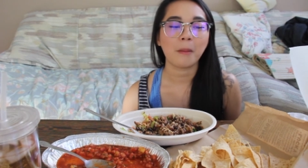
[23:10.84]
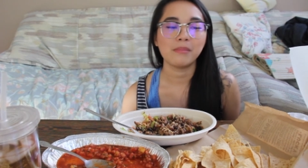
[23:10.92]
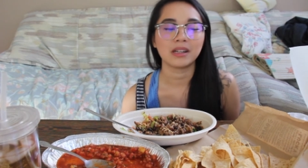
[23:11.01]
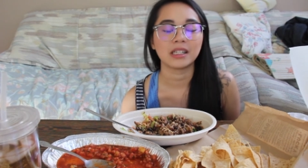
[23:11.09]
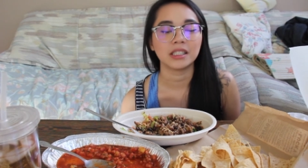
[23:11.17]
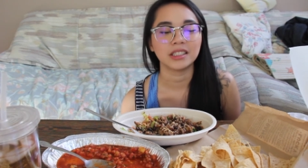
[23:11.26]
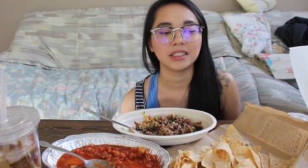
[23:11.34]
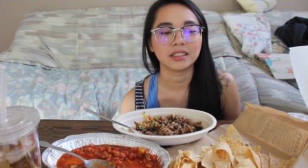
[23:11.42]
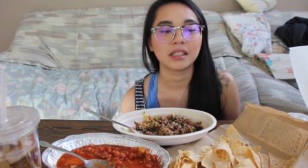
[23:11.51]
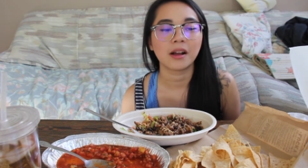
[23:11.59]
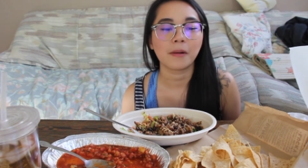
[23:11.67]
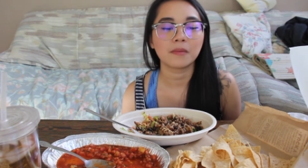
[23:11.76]

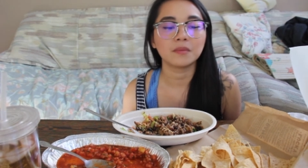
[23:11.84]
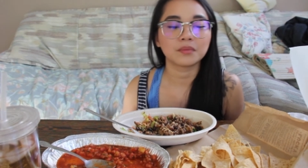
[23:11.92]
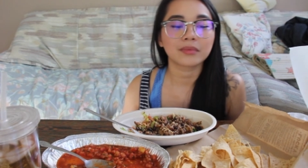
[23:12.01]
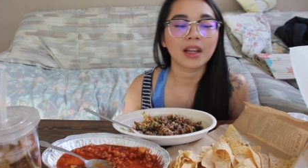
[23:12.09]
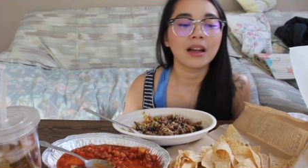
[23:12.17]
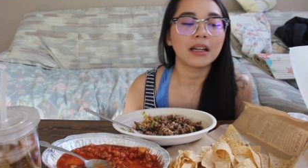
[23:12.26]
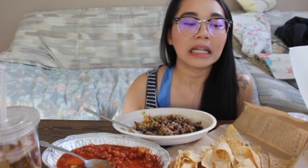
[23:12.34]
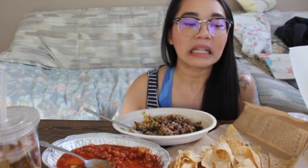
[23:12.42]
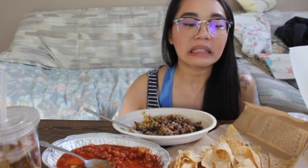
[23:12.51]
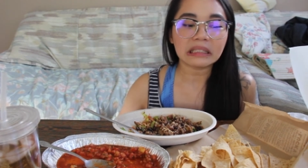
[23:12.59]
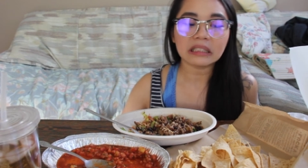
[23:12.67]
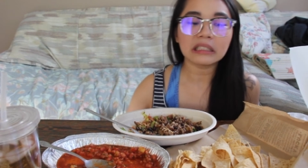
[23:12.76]
because
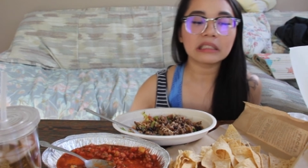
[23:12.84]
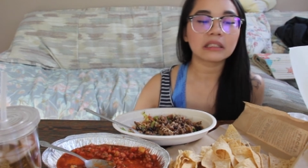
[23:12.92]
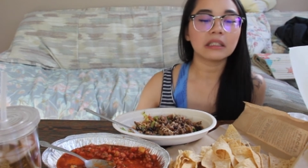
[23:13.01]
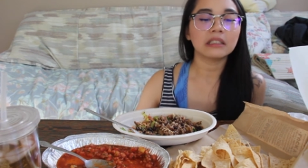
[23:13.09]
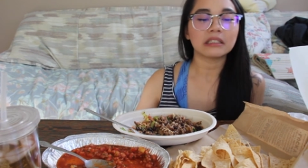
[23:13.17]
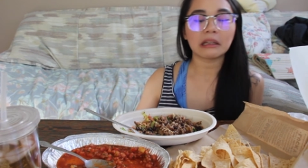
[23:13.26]
this is